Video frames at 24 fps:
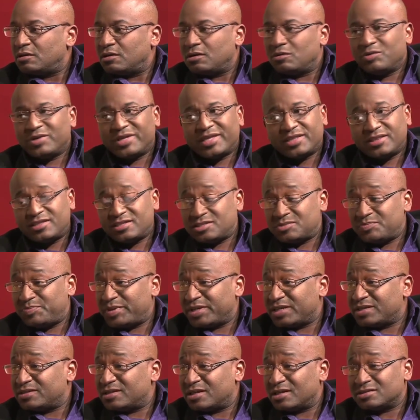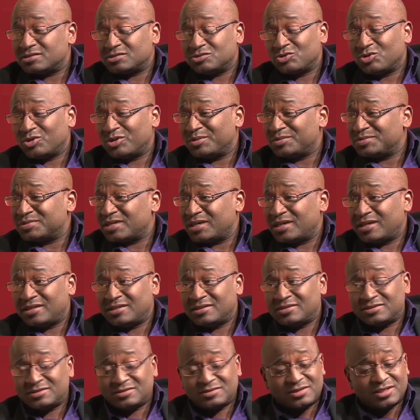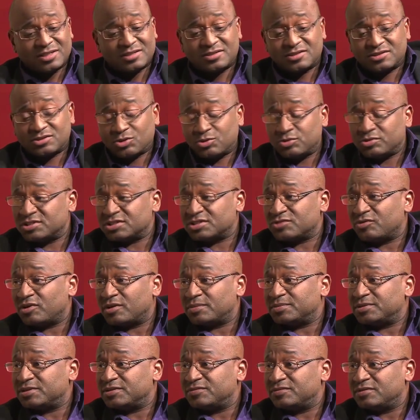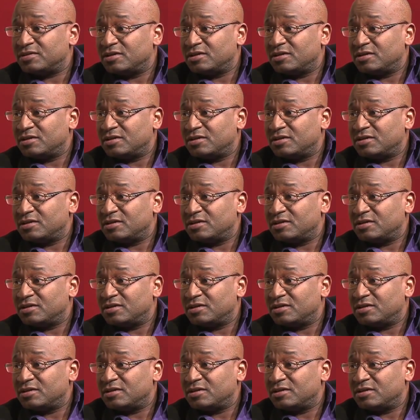we get these big dust storms and it's just so disruptive.